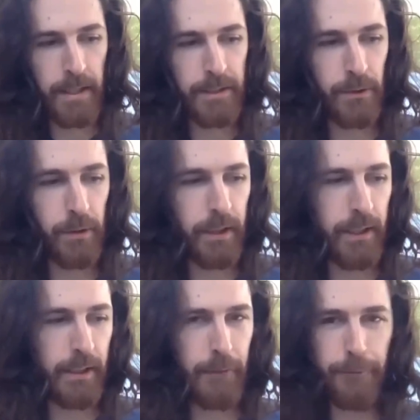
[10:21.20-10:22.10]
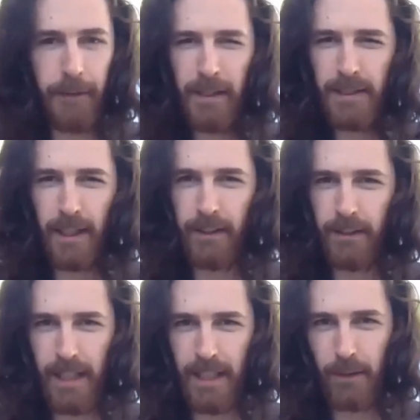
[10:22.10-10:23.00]
So it feels like
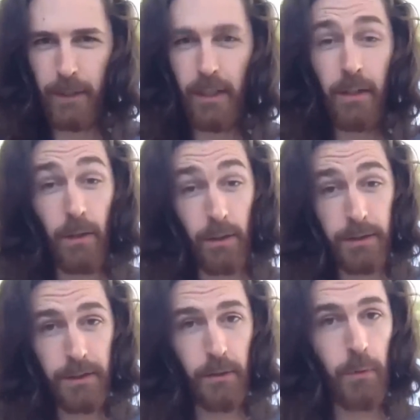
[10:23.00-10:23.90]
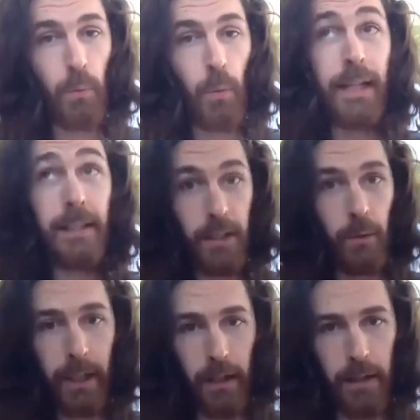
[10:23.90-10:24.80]
there's less going on. Also, what is
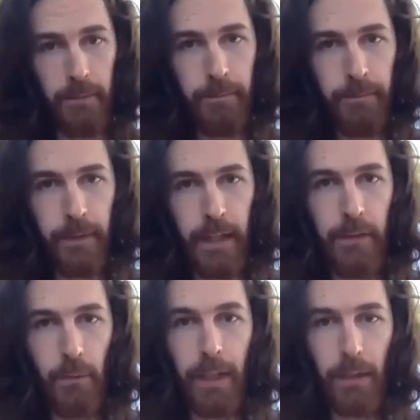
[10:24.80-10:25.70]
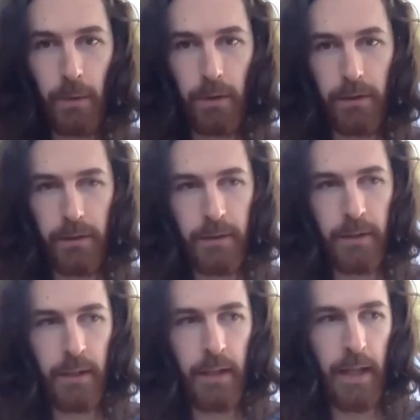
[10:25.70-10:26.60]
going on in the real world
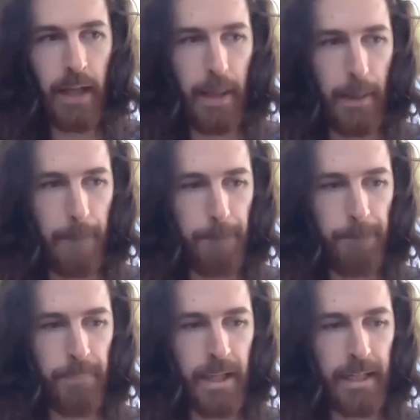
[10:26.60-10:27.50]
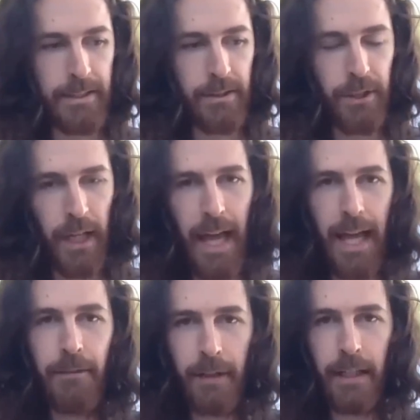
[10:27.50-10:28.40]
is such a
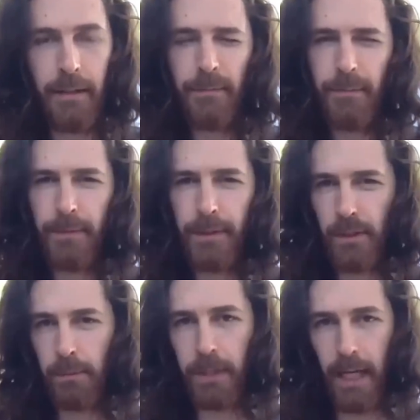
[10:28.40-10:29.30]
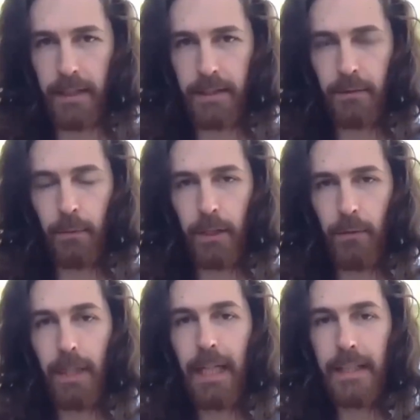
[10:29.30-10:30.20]
heavy subject when you
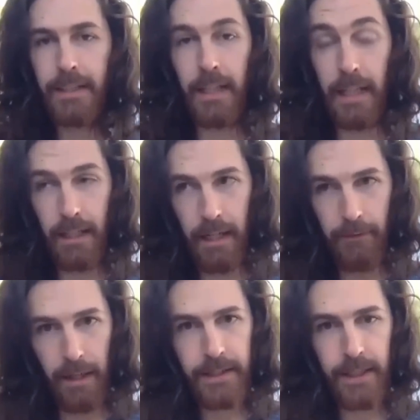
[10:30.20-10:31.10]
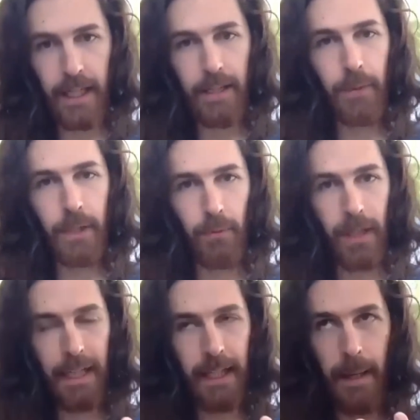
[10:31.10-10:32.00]
really investigate it, when you
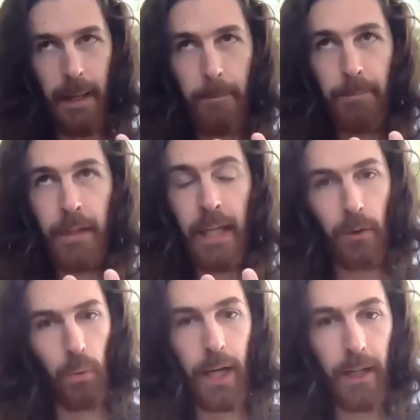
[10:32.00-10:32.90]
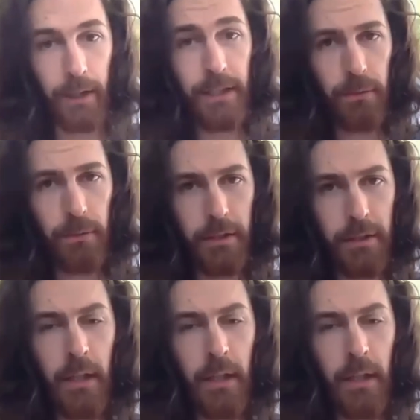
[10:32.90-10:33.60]
really inquire into it.